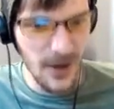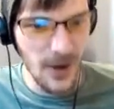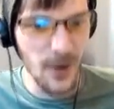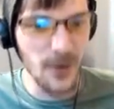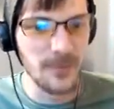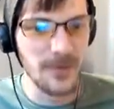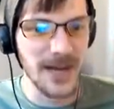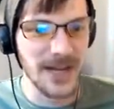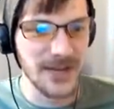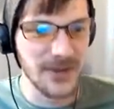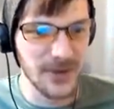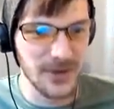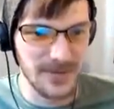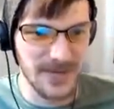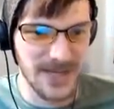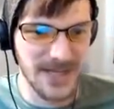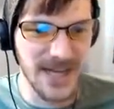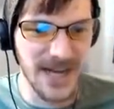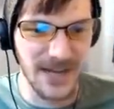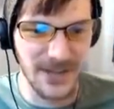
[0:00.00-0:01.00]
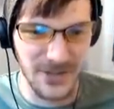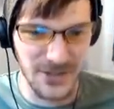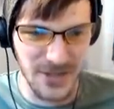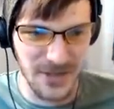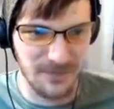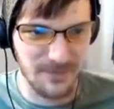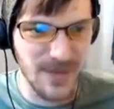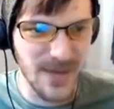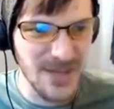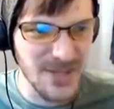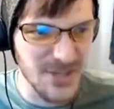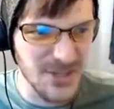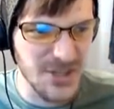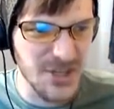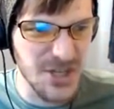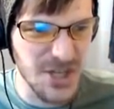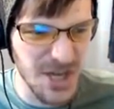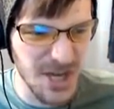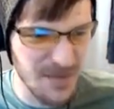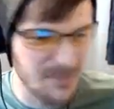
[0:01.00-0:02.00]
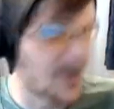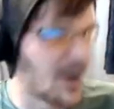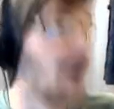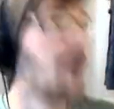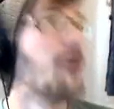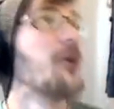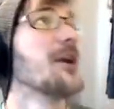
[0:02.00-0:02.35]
Oh my god, my car looks like a piece of shit, but I